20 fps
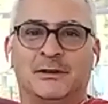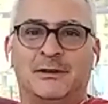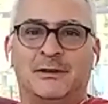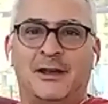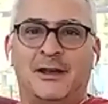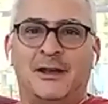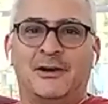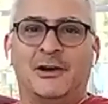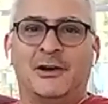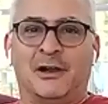they
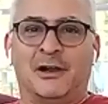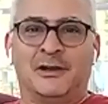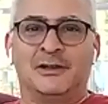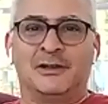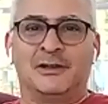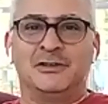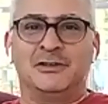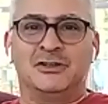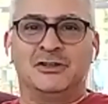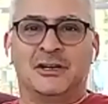call in
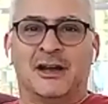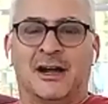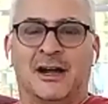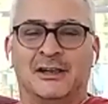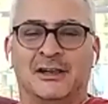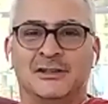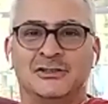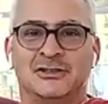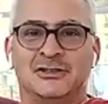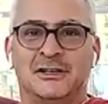
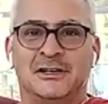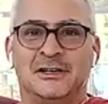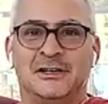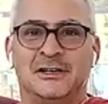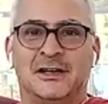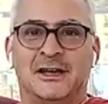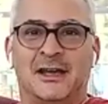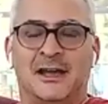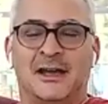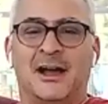geology
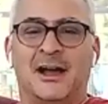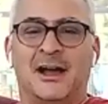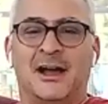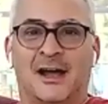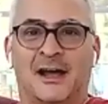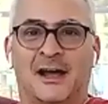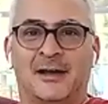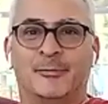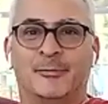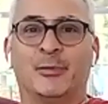a
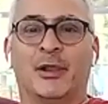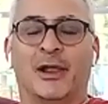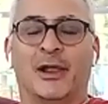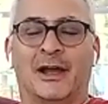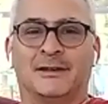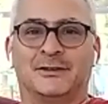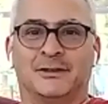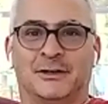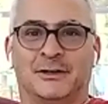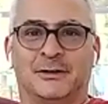high
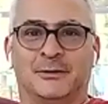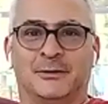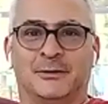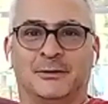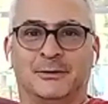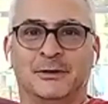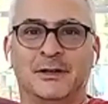plateau.